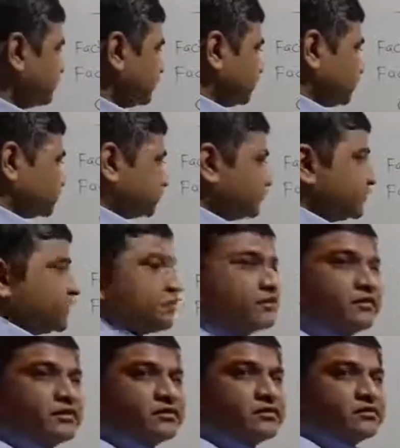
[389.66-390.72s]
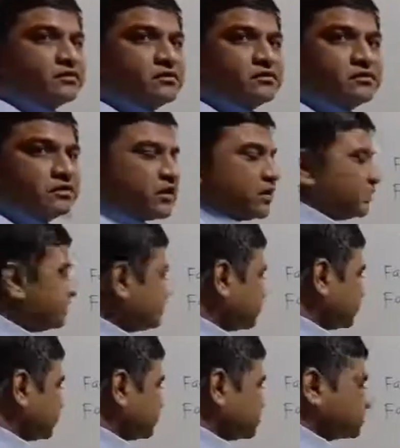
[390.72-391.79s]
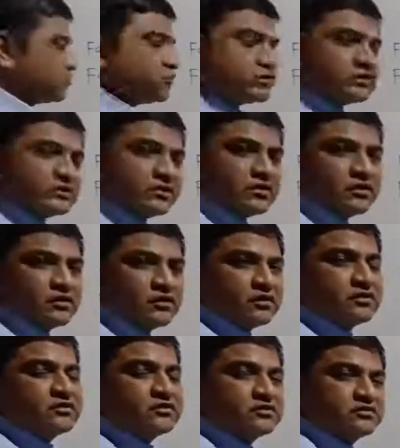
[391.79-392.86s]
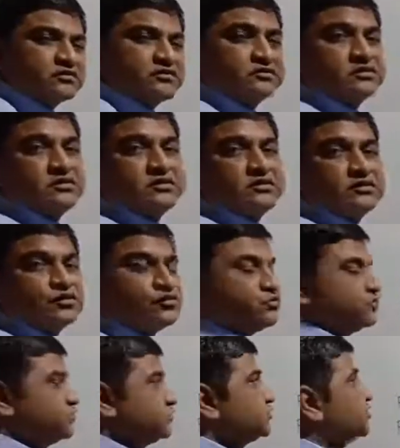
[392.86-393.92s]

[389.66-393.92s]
So we have get the answer. So see, this is the use